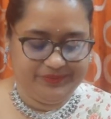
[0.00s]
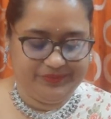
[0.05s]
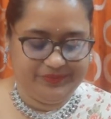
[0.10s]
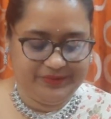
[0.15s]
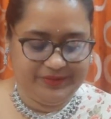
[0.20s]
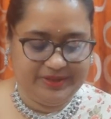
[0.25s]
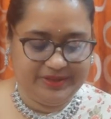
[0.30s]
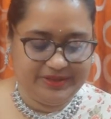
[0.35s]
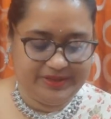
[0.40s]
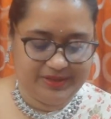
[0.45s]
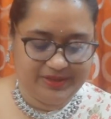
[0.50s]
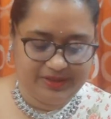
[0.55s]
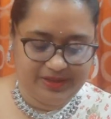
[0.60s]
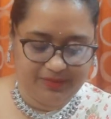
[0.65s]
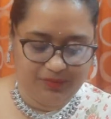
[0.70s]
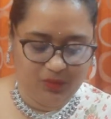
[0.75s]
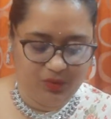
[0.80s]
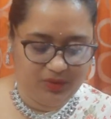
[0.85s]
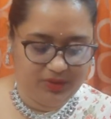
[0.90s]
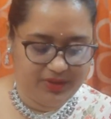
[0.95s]
this is
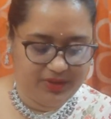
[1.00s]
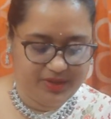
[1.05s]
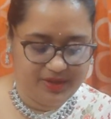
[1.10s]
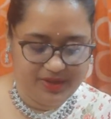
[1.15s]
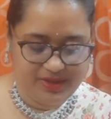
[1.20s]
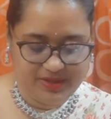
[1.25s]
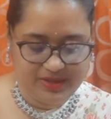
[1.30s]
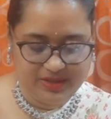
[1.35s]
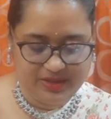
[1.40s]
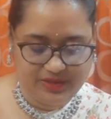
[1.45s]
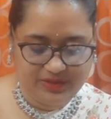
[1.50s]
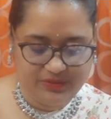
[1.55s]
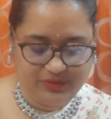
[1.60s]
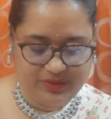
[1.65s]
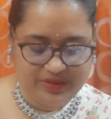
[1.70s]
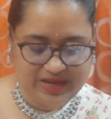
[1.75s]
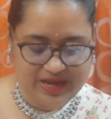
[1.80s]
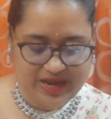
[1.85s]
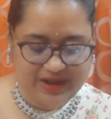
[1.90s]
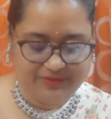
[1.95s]
the book. Here
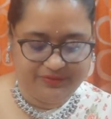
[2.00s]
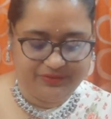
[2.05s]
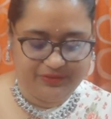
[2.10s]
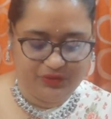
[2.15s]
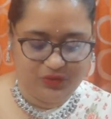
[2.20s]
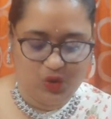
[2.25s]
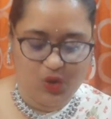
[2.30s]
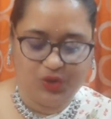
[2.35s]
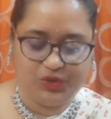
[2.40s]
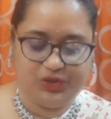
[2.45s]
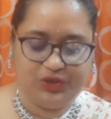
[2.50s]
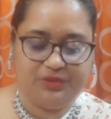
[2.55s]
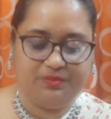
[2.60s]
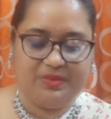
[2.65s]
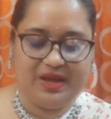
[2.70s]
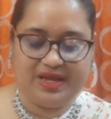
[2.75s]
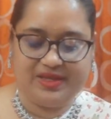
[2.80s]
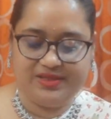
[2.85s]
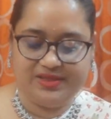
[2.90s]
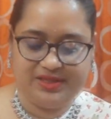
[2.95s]
we have Roger
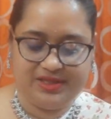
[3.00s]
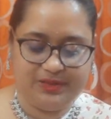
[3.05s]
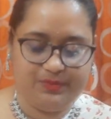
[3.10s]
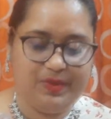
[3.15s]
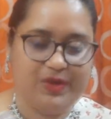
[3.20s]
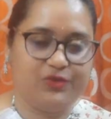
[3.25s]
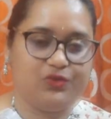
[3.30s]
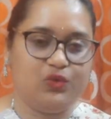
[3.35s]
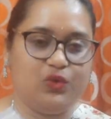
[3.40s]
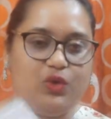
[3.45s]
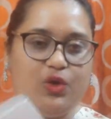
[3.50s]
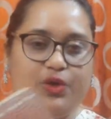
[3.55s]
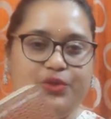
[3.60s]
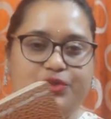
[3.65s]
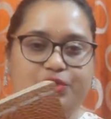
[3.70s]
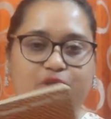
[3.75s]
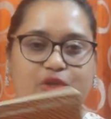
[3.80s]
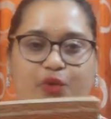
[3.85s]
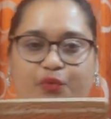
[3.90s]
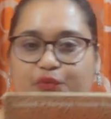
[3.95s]
Masson's
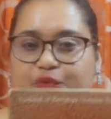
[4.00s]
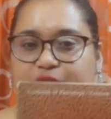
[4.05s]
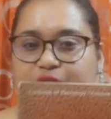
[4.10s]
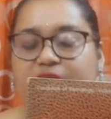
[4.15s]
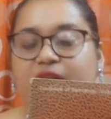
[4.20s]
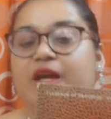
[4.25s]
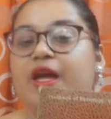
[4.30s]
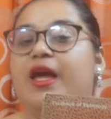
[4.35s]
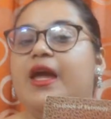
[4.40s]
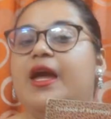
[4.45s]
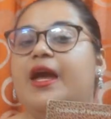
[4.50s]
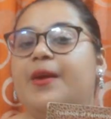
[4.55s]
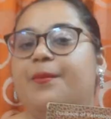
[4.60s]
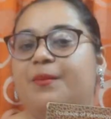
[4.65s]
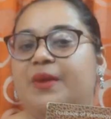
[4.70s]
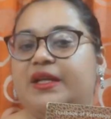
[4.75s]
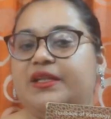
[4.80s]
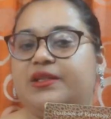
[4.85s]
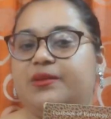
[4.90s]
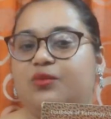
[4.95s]
Petrology of the
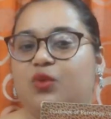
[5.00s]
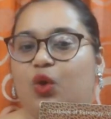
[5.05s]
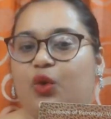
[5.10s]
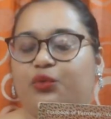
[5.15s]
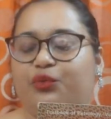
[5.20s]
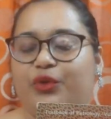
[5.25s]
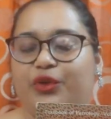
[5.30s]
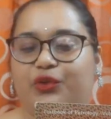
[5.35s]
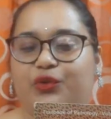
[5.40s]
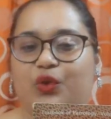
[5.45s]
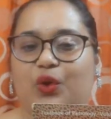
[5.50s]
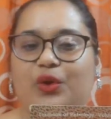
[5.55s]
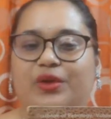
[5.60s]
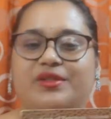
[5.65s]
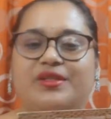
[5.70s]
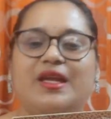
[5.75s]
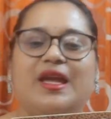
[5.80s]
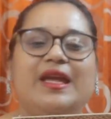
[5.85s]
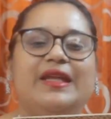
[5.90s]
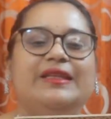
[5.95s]
Metamorphic
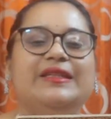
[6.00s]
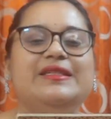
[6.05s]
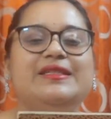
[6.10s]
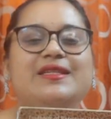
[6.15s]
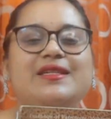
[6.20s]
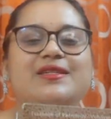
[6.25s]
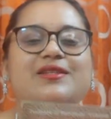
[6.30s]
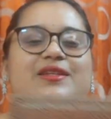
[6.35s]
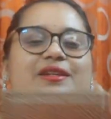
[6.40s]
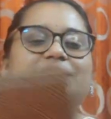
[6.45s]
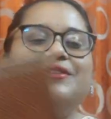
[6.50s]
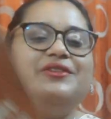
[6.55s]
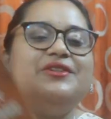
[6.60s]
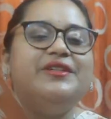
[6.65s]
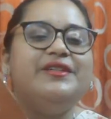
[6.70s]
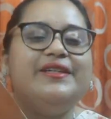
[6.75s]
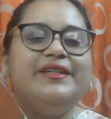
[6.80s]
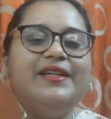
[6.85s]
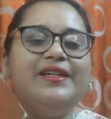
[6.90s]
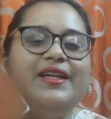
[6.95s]
Rocks. This is a
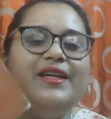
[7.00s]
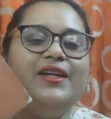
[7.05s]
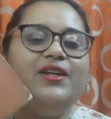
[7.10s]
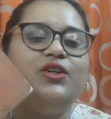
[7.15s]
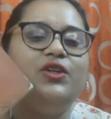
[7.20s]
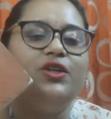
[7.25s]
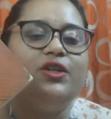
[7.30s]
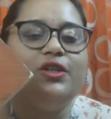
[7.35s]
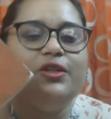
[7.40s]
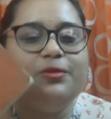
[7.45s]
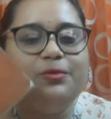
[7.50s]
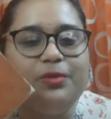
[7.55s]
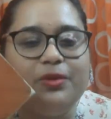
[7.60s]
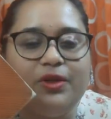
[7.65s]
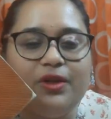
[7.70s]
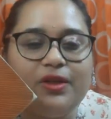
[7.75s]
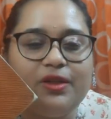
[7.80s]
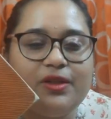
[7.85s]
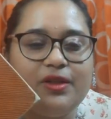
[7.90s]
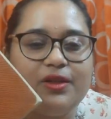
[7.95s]
really good
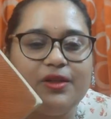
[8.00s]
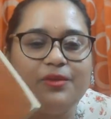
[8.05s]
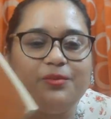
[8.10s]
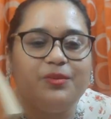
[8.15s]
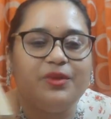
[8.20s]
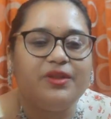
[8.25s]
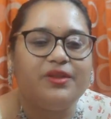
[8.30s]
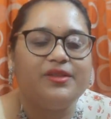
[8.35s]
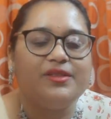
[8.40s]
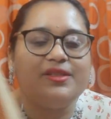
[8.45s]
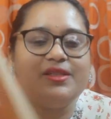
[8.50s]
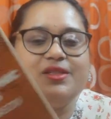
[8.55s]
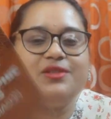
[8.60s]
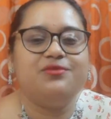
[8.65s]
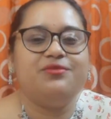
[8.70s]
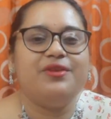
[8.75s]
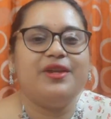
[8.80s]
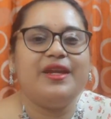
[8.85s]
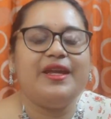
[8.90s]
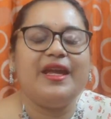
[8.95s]
book because it's
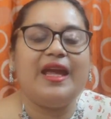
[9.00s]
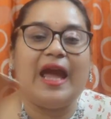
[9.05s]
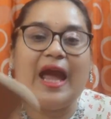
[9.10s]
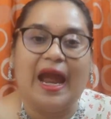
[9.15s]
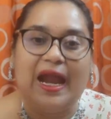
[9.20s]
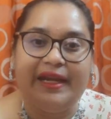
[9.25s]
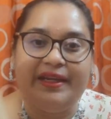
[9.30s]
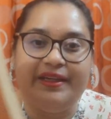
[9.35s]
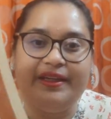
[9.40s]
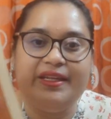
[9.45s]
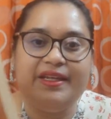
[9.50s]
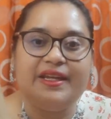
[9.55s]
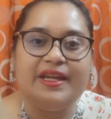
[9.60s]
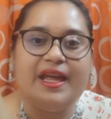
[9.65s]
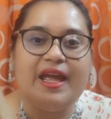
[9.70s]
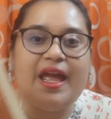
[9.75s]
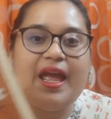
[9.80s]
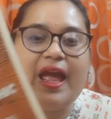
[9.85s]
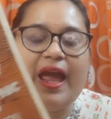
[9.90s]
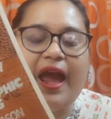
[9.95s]
very handy,
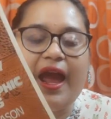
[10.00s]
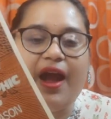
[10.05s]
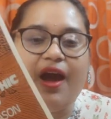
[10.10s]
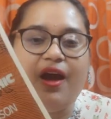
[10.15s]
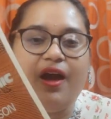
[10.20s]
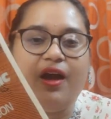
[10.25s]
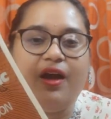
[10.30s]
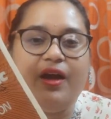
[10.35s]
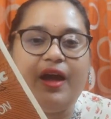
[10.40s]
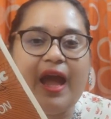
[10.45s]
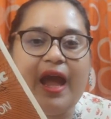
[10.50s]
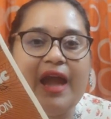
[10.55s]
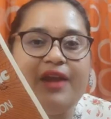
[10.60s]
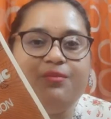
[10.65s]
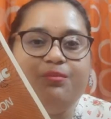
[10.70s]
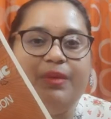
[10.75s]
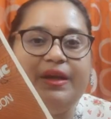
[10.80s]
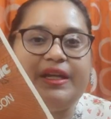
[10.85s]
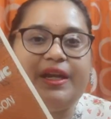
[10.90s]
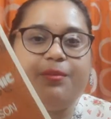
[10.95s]

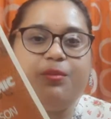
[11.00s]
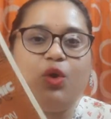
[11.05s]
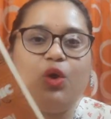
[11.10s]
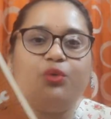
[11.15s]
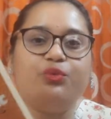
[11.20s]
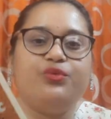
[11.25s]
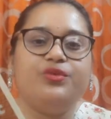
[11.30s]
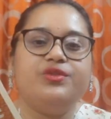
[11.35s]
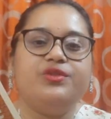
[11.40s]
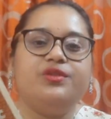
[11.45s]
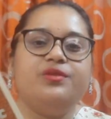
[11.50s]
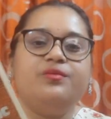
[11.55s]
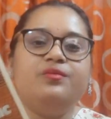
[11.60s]
and metamorphic